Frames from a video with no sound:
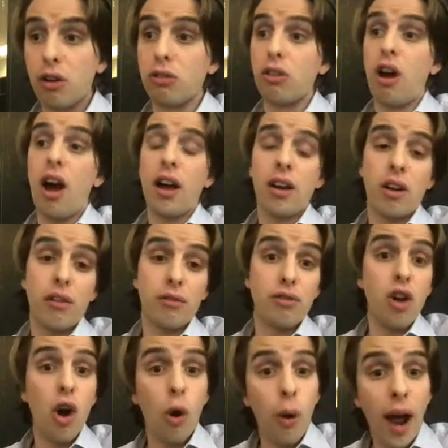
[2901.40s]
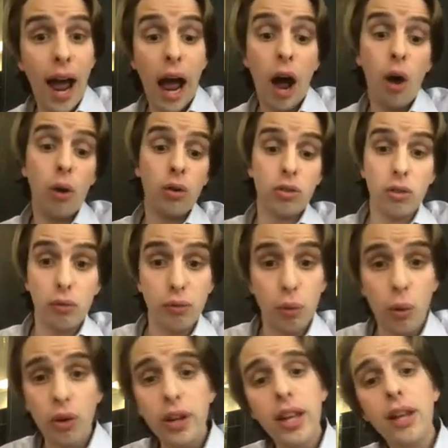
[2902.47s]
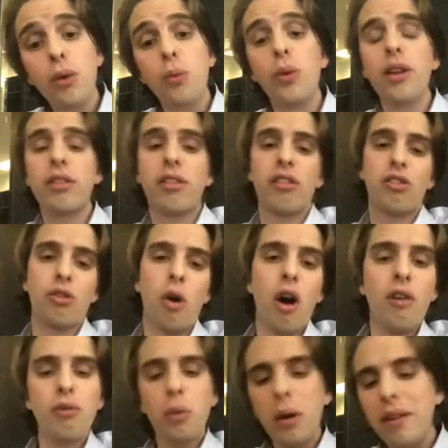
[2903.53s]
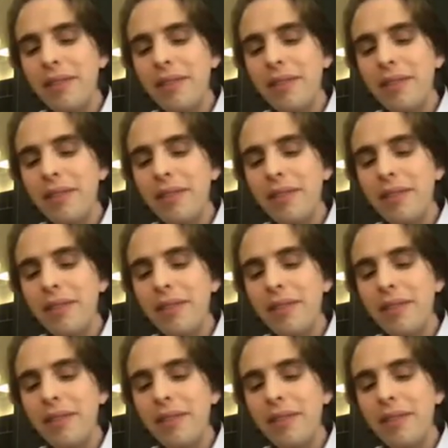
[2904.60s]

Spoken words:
lot of know-how of working with the software.